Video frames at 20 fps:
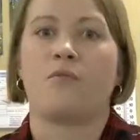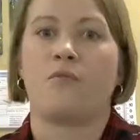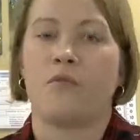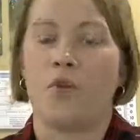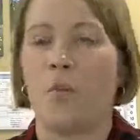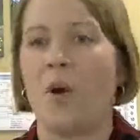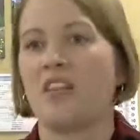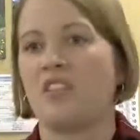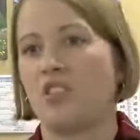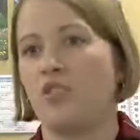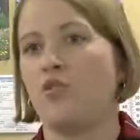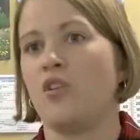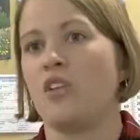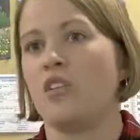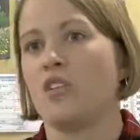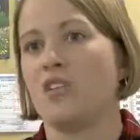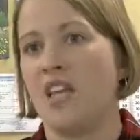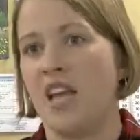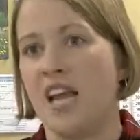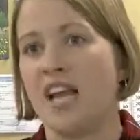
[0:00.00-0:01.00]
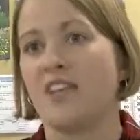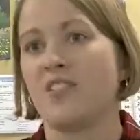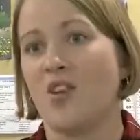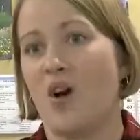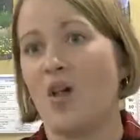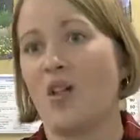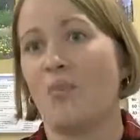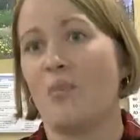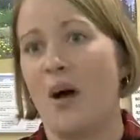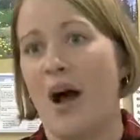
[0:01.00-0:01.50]
For my students, it is
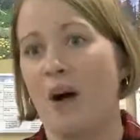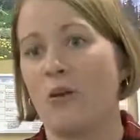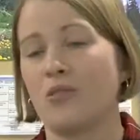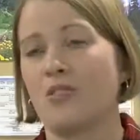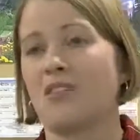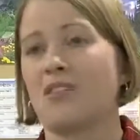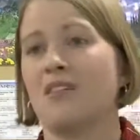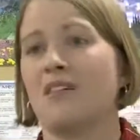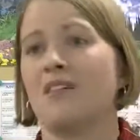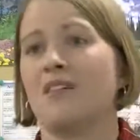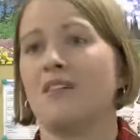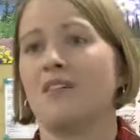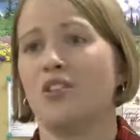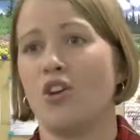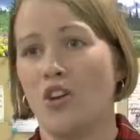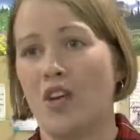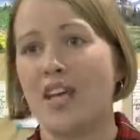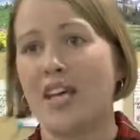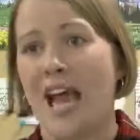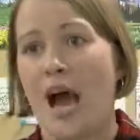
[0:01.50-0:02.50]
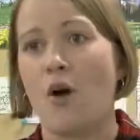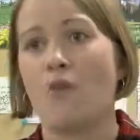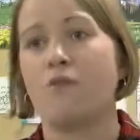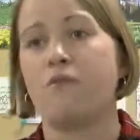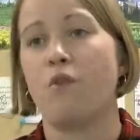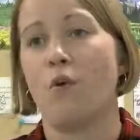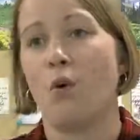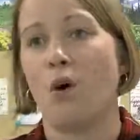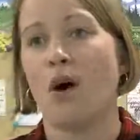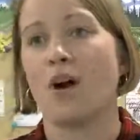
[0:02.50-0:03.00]
all about looking out
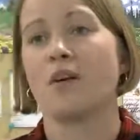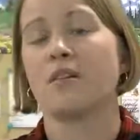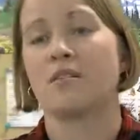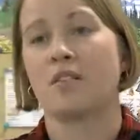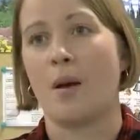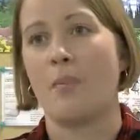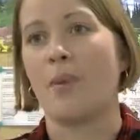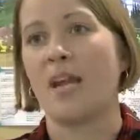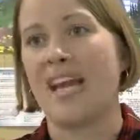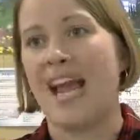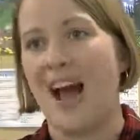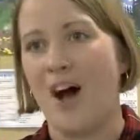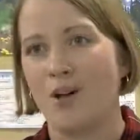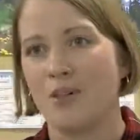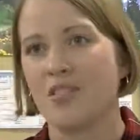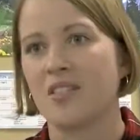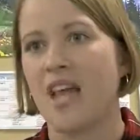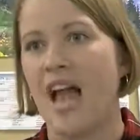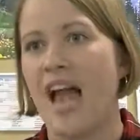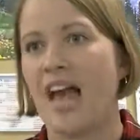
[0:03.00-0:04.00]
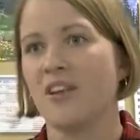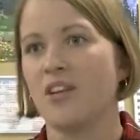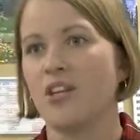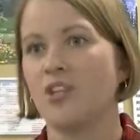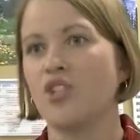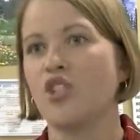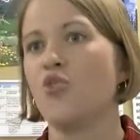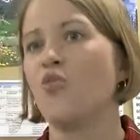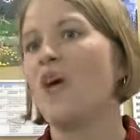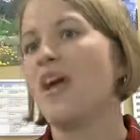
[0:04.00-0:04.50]
for somebody else and
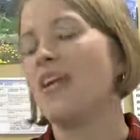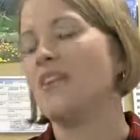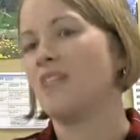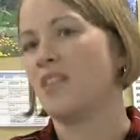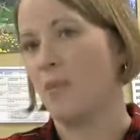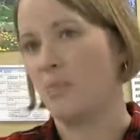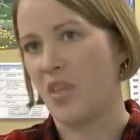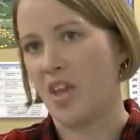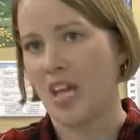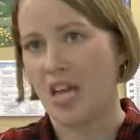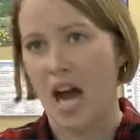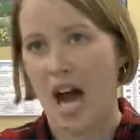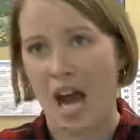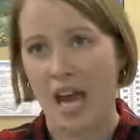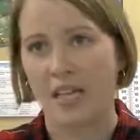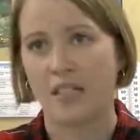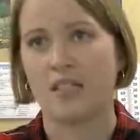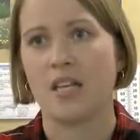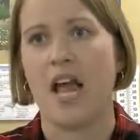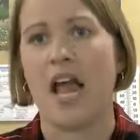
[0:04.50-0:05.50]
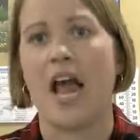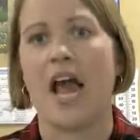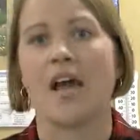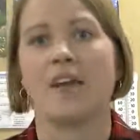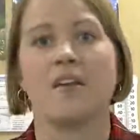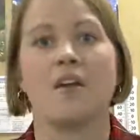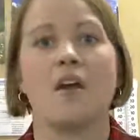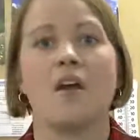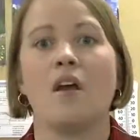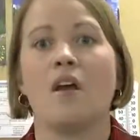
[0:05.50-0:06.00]
doing something kind
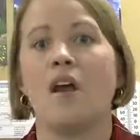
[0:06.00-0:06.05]
and